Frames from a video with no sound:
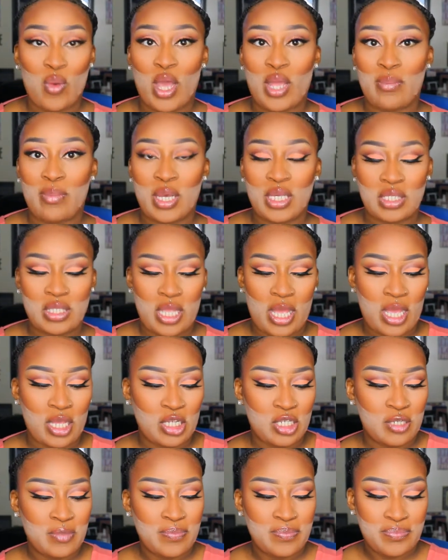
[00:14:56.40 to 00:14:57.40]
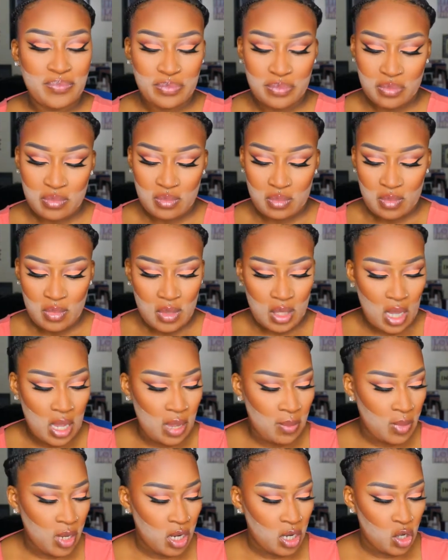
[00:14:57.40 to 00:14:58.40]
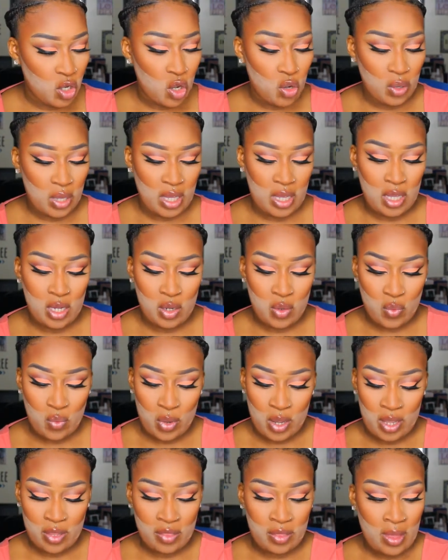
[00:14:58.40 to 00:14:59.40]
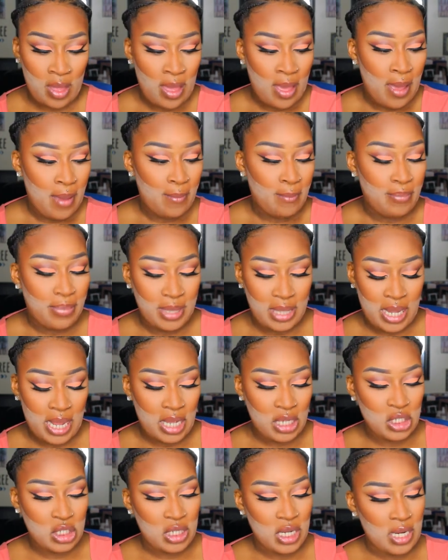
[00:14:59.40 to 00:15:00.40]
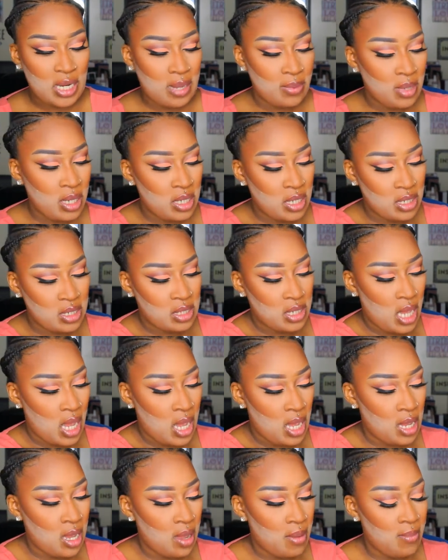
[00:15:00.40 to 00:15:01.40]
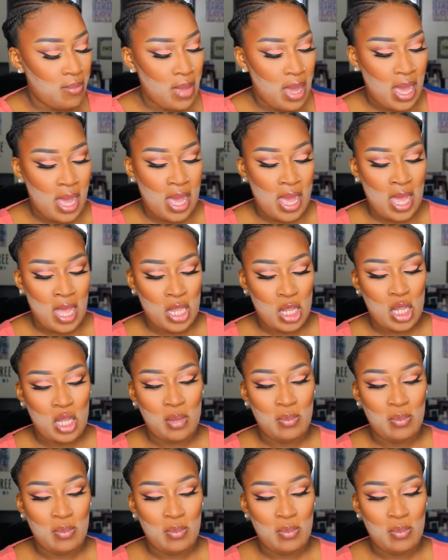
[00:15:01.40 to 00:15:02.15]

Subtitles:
mustache. I'm gonna go in with blush, and I'm gonna take my